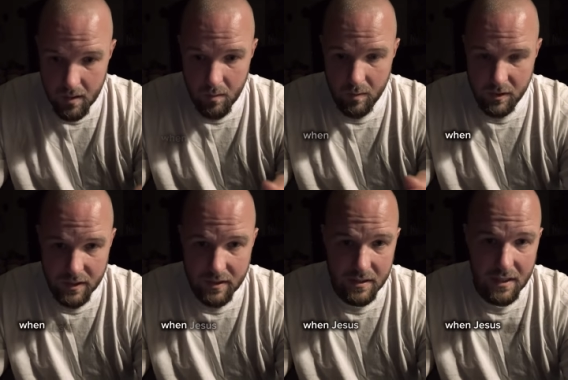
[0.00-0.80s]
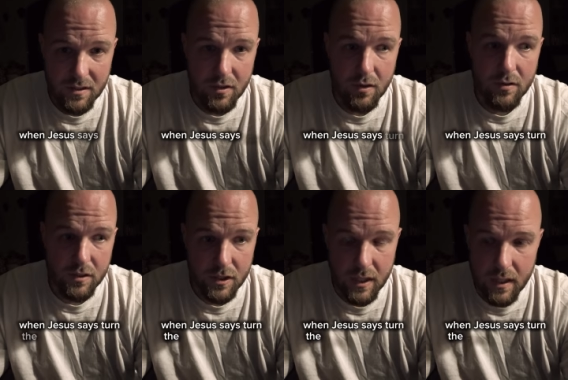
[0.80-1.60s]
when Jesus says turn the
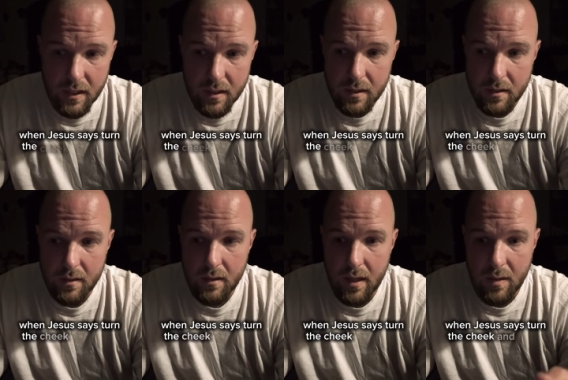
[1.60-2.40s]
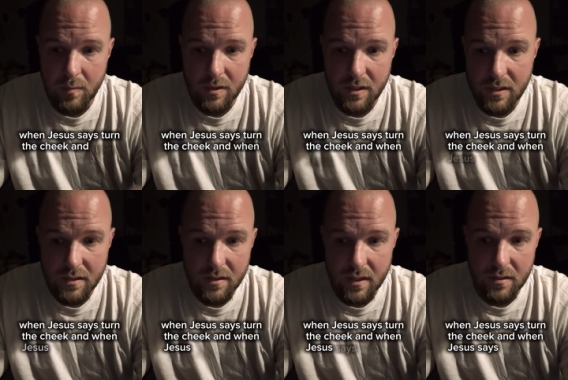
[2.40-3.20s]
cheek and when Jesus
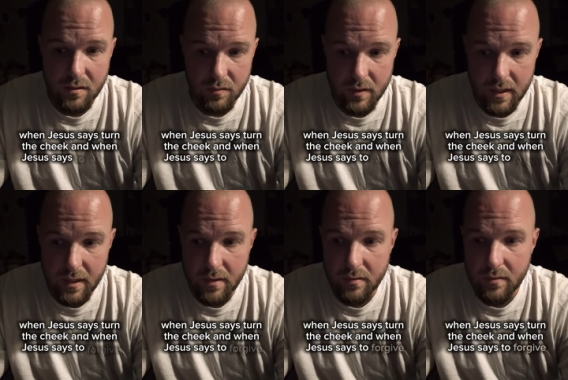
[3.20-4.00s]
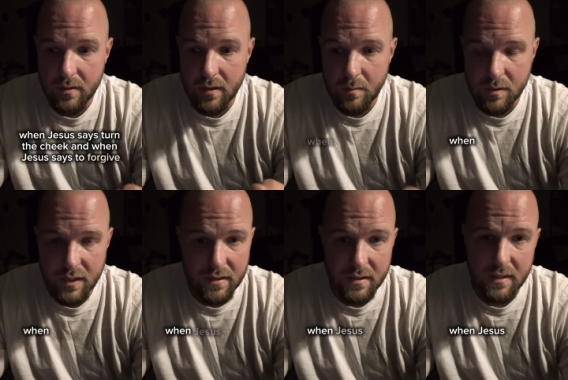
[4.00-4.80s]
says to forgive, when
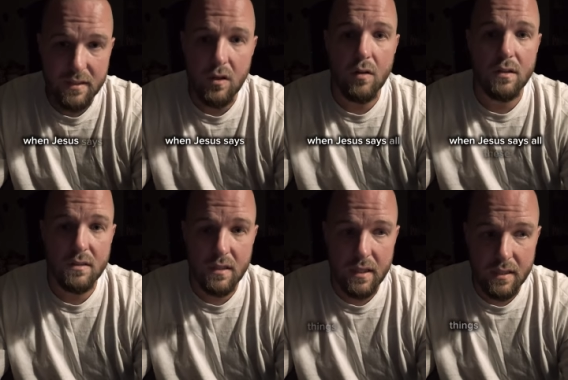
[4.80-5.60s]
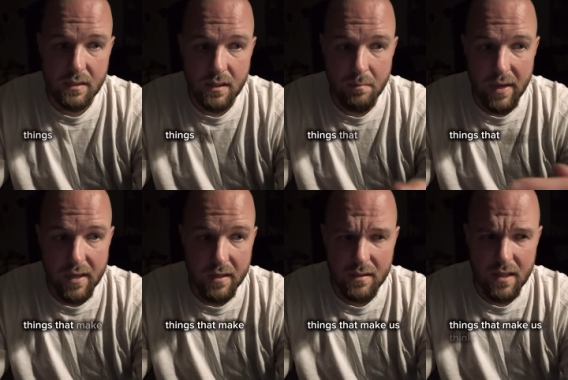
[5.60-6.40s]
Jesus says all these things that make
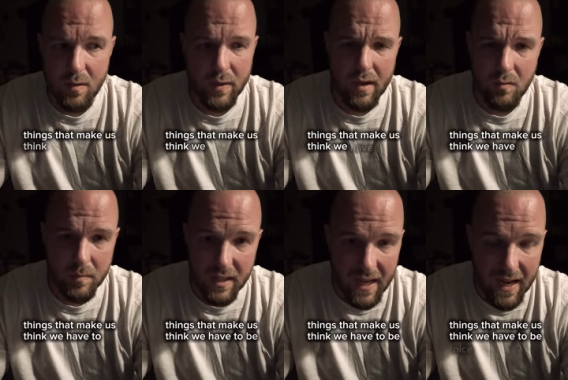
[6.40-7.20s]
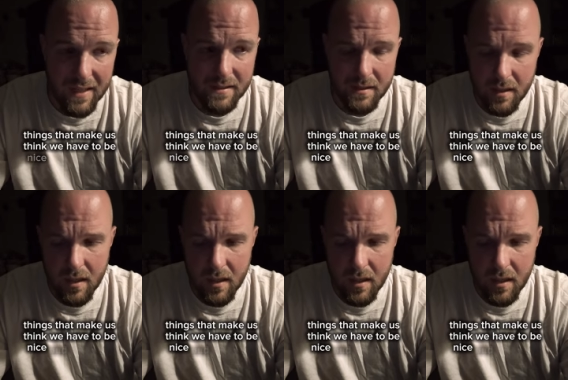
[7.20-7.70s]
us think we have to be nice and